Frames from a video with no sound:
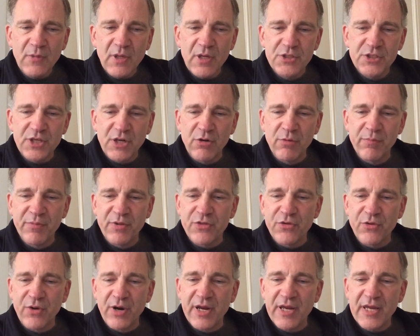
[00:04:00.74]
So number
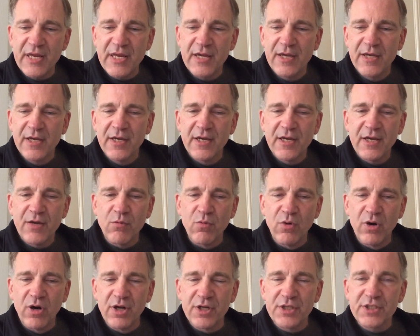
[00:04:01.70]
3
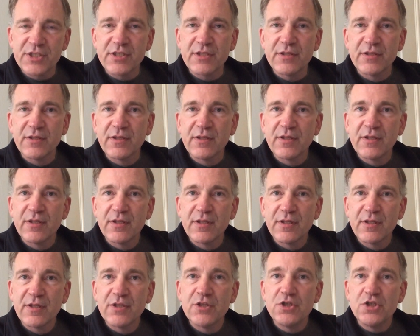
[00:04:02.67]
was
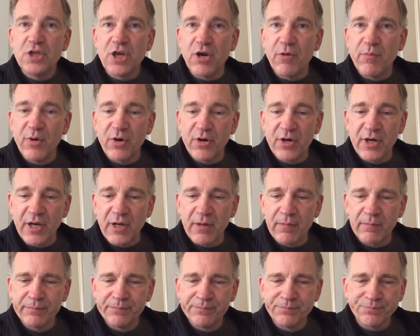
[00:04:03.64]
Joe Bugner.
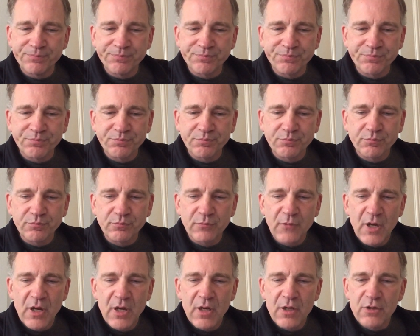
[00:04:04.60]

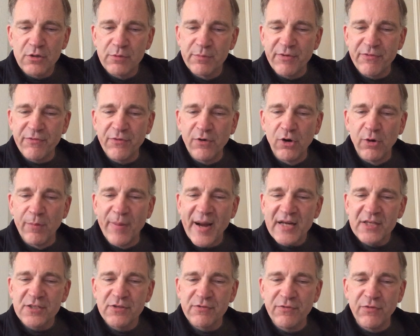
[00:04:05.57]
Number 4,
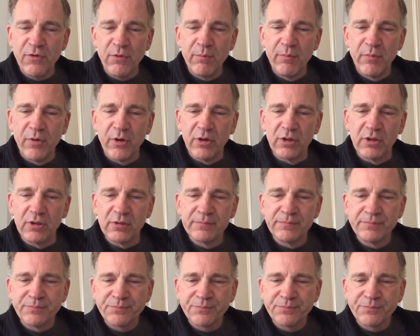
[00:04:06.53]
back to football.